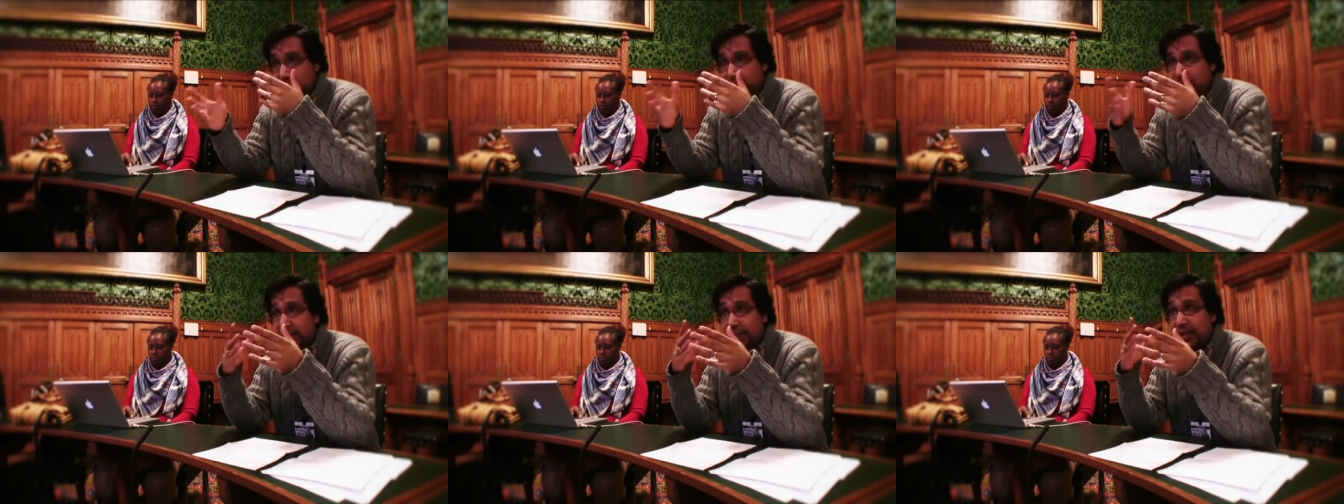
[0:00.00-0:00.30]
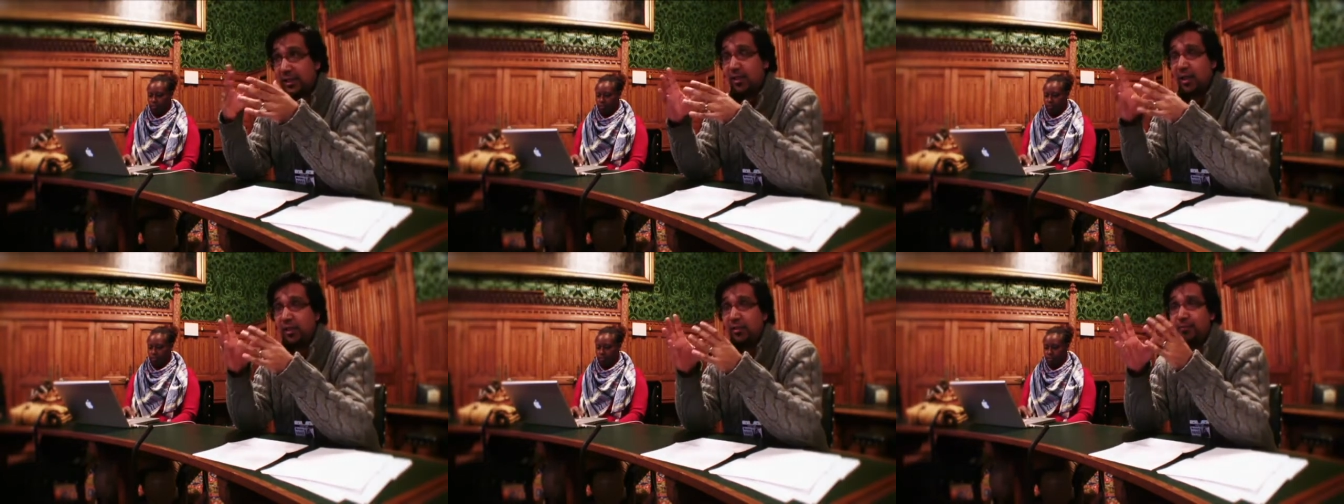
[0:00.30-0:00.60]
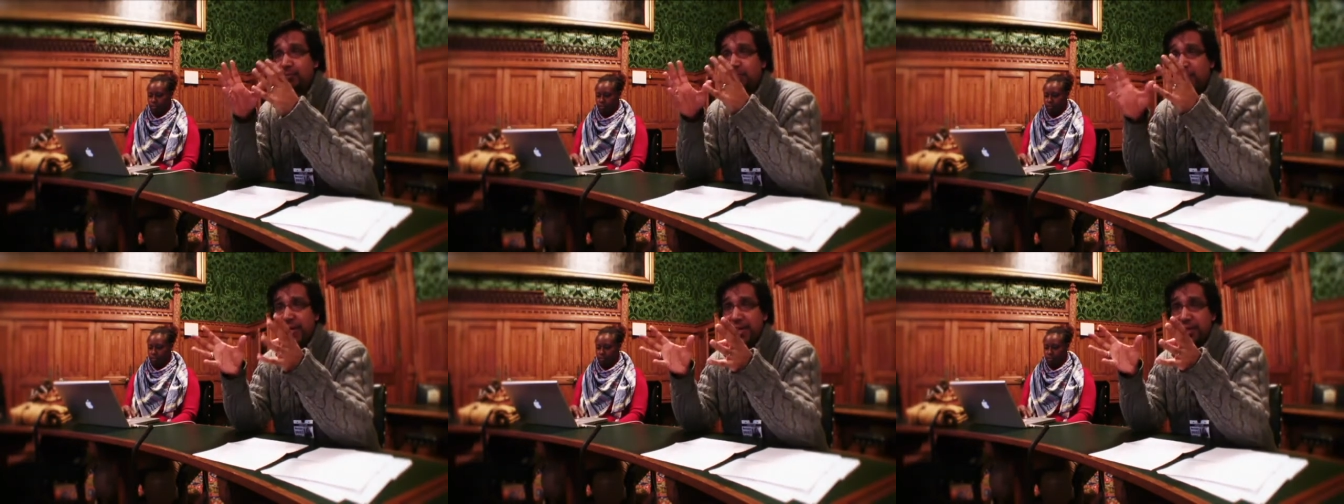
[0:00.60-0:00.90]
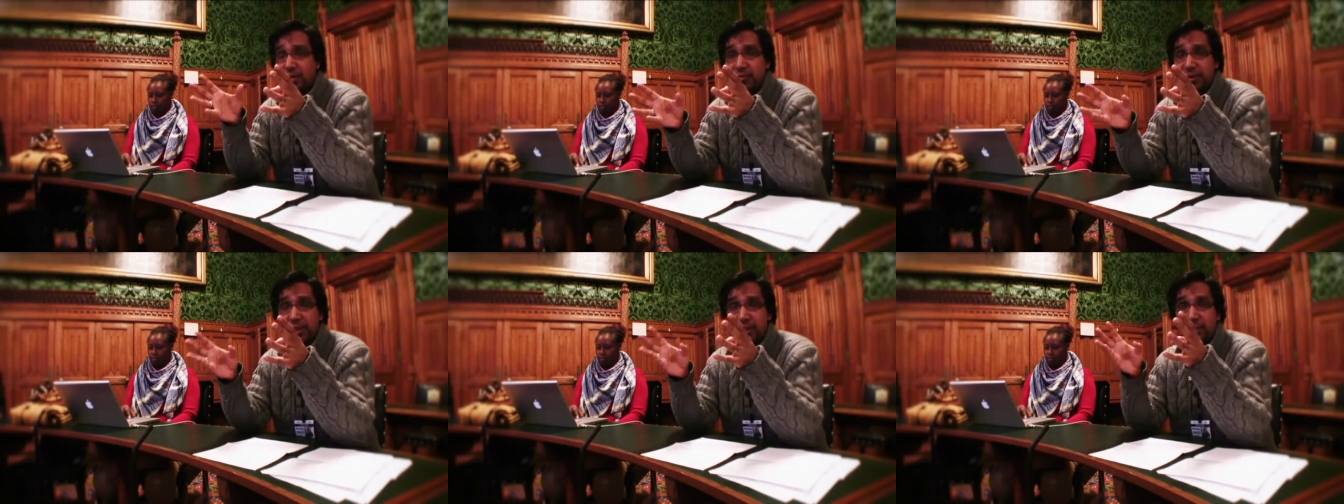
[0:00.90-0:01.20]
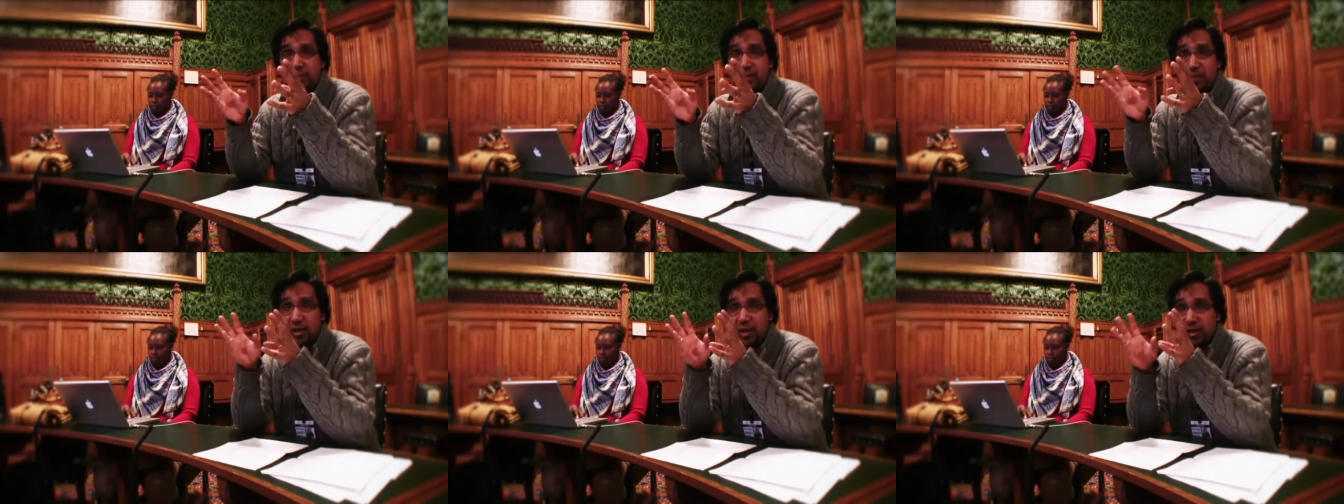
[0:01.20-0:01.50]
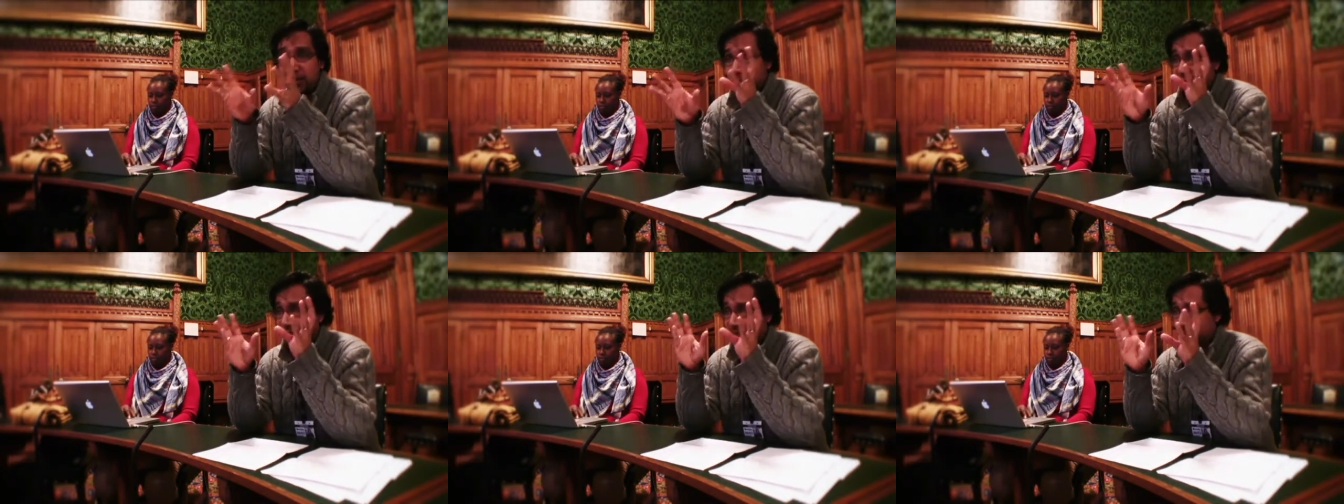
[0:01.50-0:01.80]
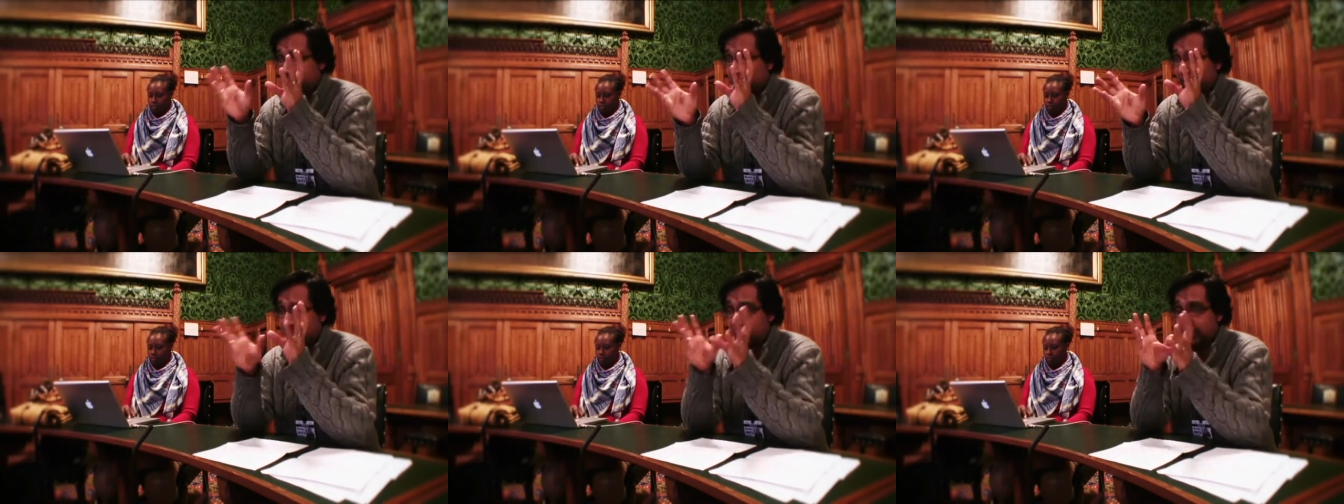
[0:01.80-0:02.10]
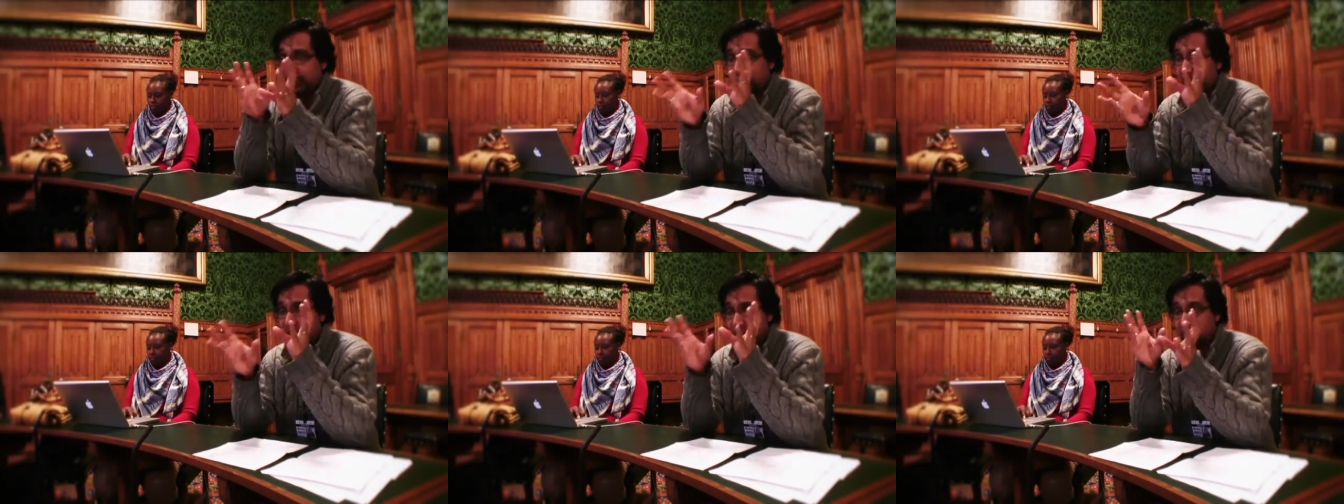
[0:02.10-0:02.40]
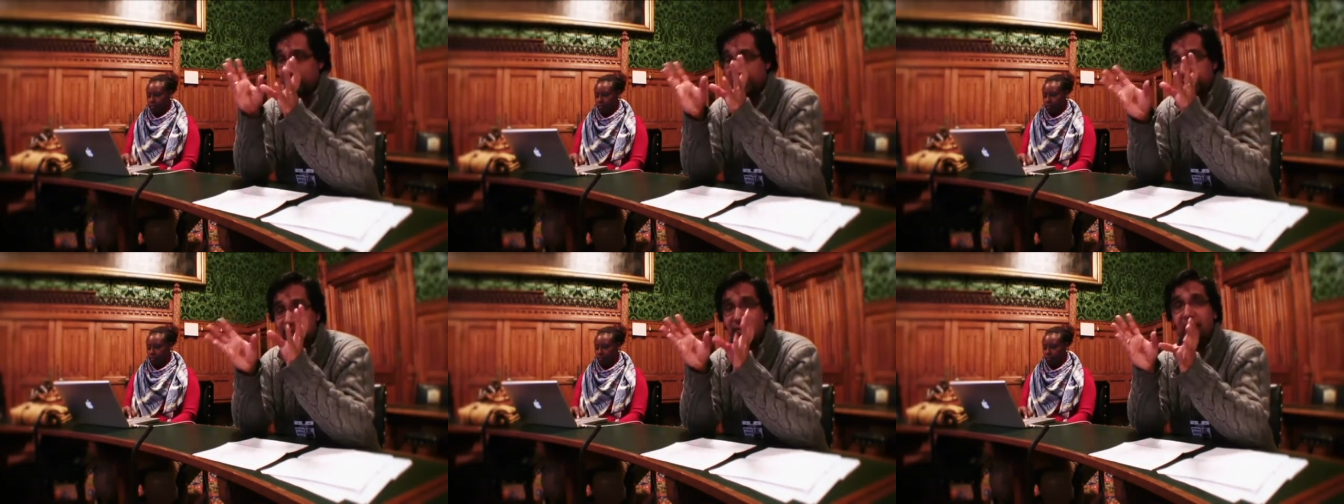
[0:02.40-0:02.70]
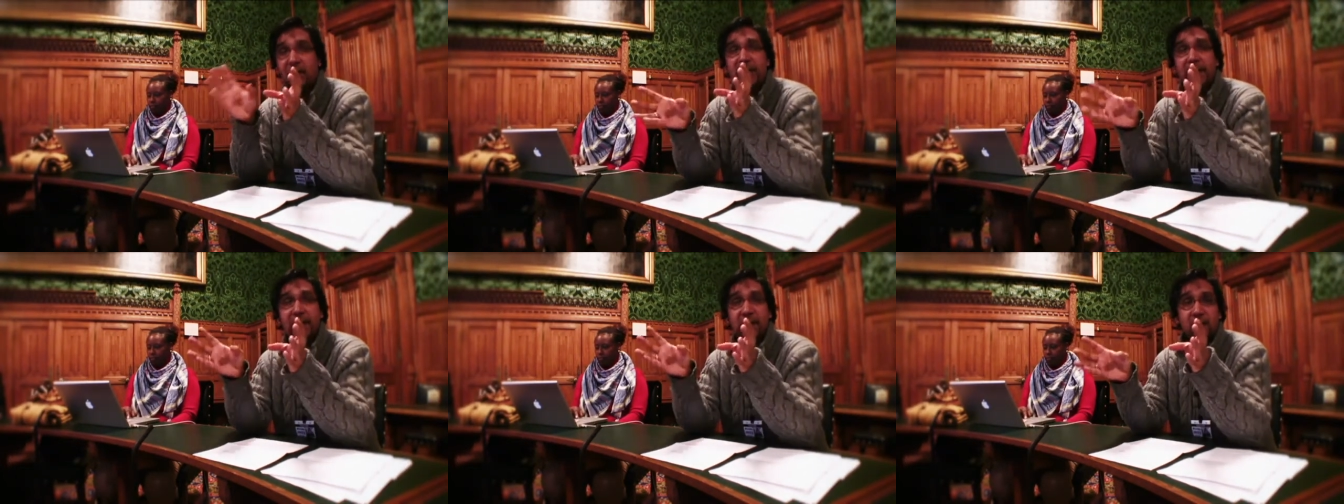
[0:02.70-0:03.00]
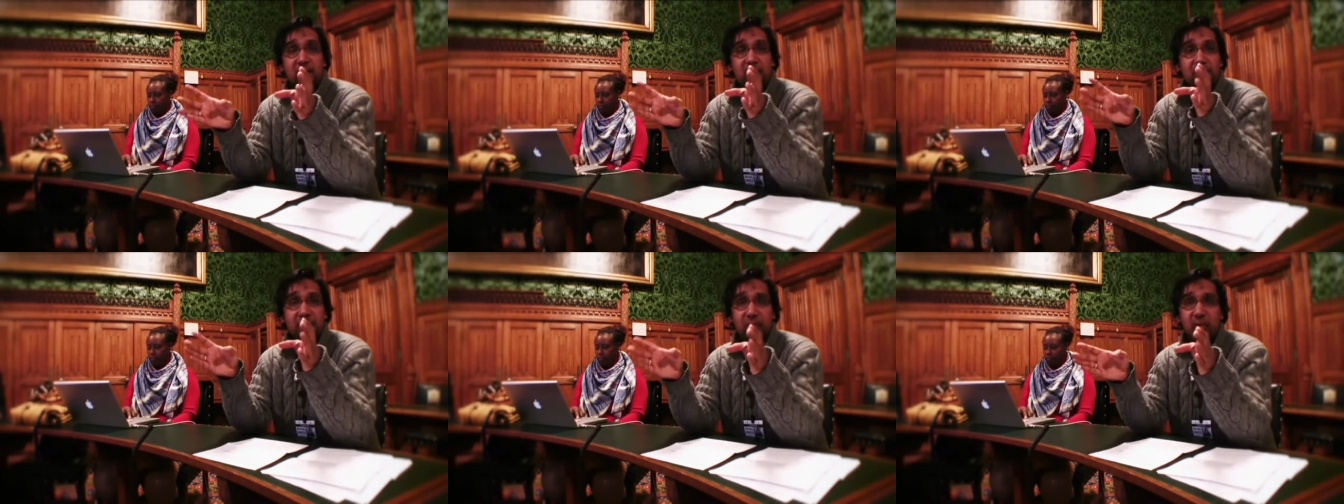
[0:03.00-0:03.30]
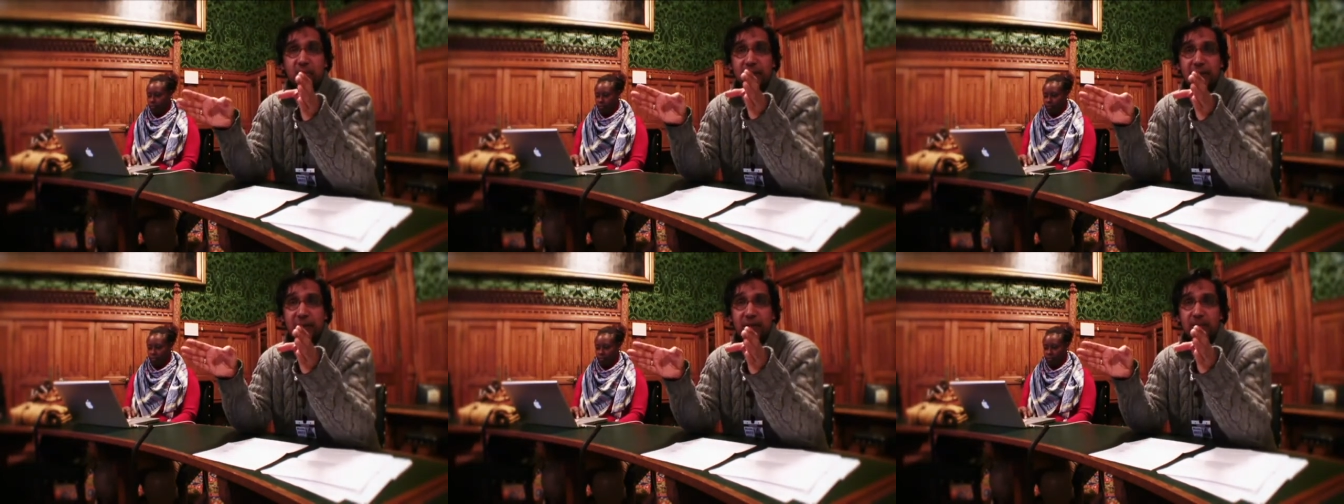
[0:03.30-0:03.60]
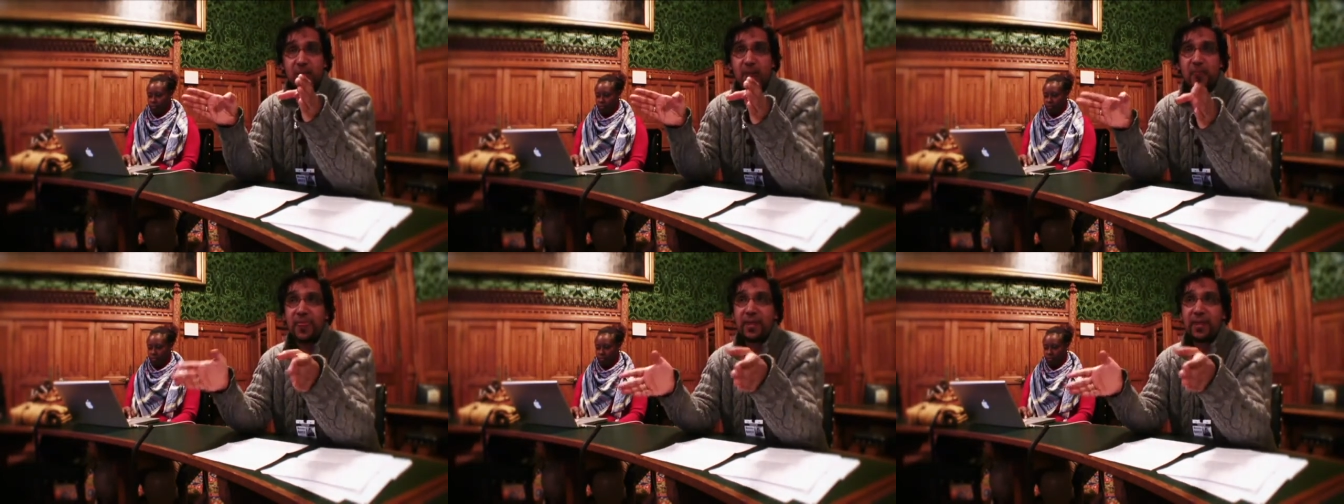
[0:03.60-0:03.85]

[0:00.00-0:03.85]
this kind of binary kind of divide between,